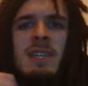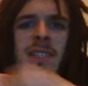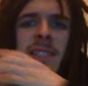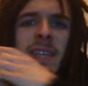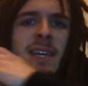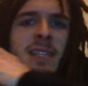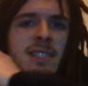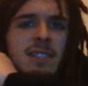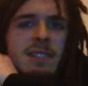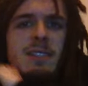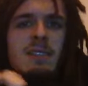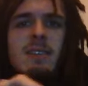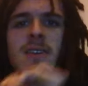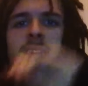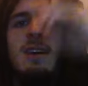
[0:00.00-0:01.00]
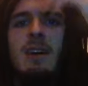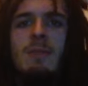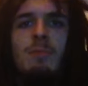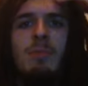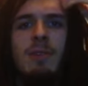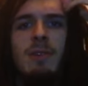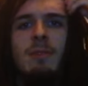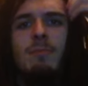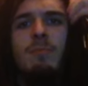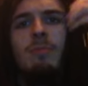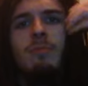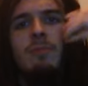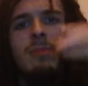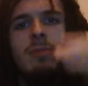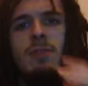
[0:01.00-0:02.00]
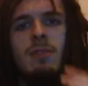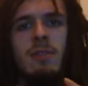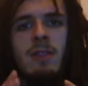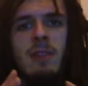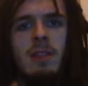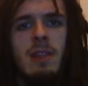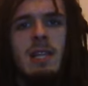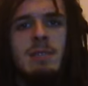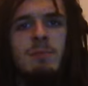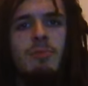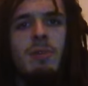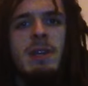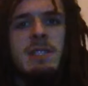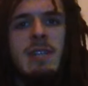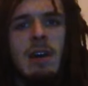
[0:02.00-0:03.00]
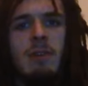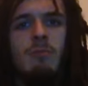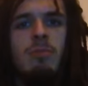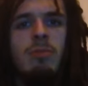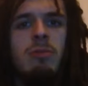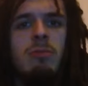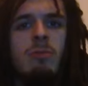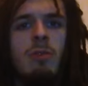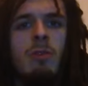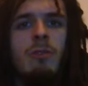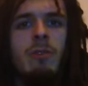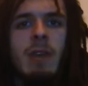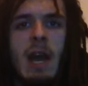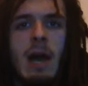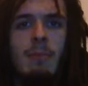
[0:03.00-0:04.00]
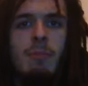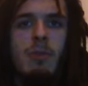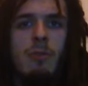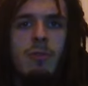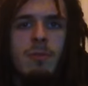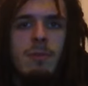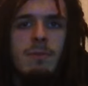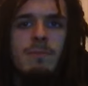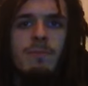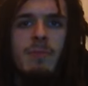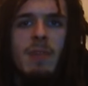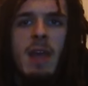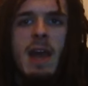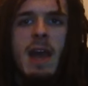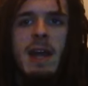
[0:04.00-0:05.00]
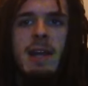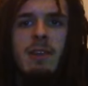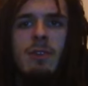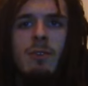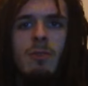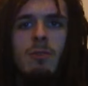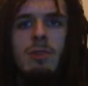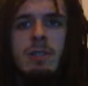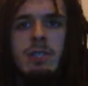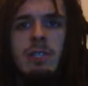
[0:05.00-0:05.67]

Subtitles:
intensity. But let's break down Pluto in Capricorn and Uranus